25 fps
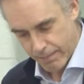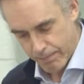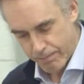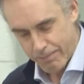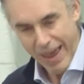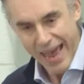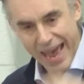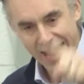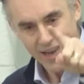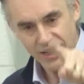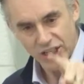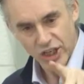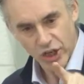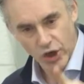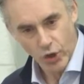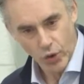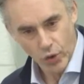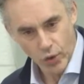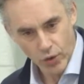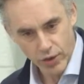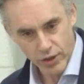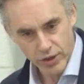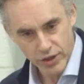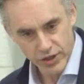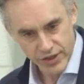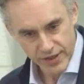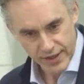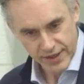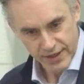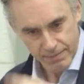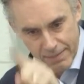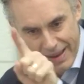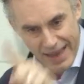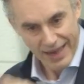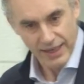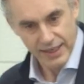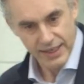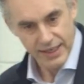bad chords in the
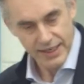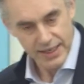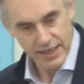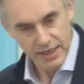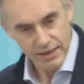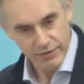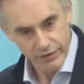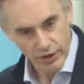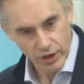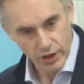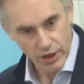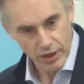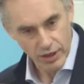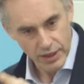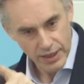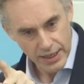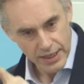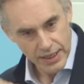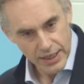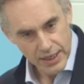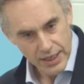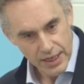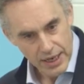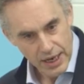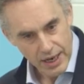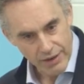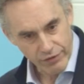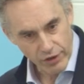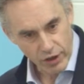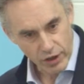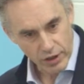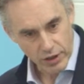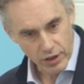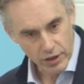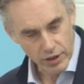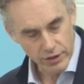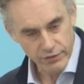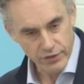melody of
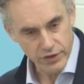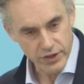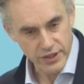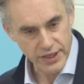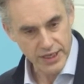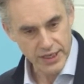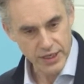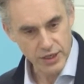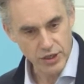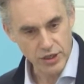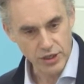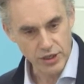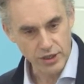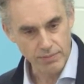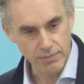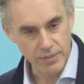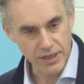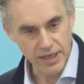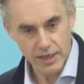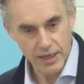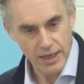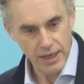our conversation.